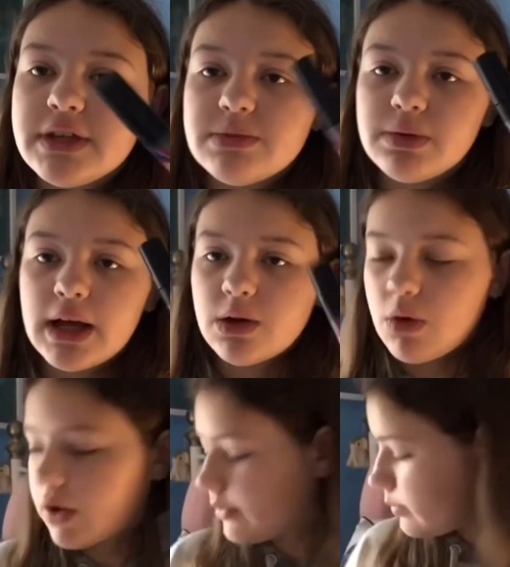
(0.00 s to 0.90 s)
black
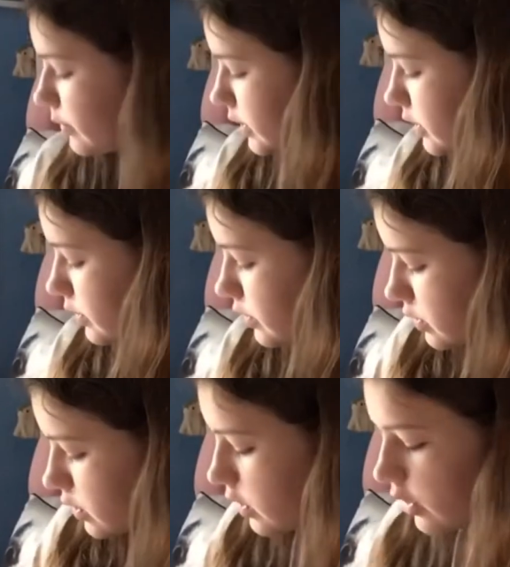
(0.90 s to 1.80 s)
one, which I was
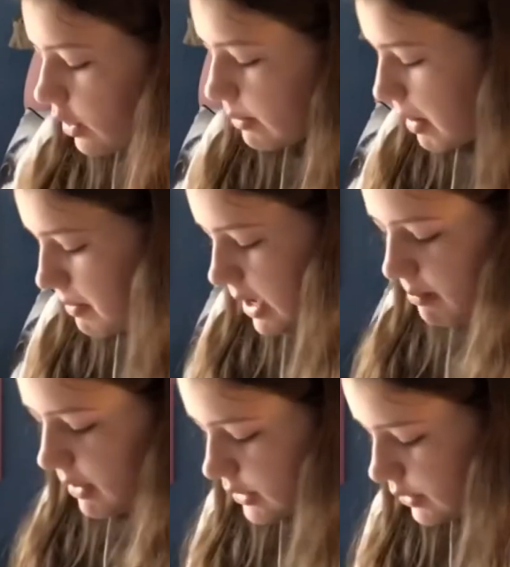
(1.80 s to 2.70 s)
just gonna go in my main pencil